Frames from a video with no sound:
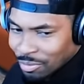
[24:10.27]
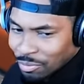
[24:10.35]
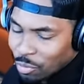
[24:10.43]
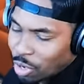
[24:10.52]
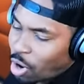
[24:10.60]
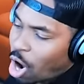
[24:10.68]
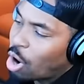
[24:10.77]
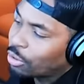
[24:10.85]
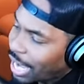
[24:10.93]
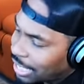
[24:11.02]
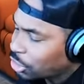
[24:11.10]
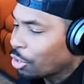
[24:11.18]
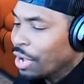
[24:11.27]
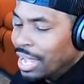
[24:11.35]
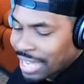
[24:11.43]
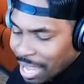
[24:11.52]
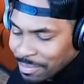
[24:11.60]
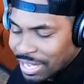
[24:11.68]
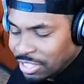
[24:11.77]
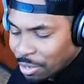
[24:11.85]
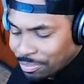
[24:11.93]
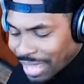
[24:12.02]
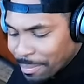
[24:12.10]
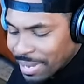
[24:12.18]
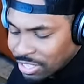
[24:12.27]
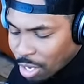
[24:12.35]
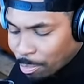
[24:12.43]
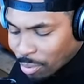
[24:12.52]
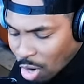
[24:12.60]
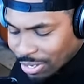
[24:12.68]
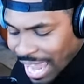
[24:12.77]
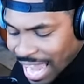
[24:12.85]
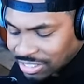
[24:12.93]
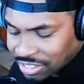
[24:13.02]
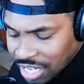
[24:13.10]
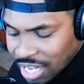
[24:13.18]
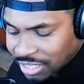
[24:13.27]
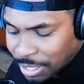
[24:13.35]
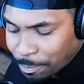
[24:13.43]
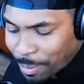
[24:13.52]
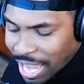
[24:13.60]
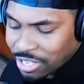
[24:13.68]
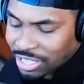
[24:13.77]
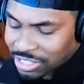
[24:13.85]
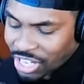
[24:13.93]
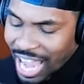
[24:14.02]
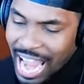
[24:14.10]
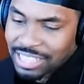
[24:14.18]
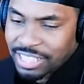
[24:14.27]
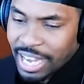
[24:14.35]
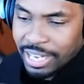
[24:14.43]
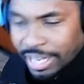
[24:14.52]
Well, okay, so that mean your that mean your broke ass son could pay you because your ass ain't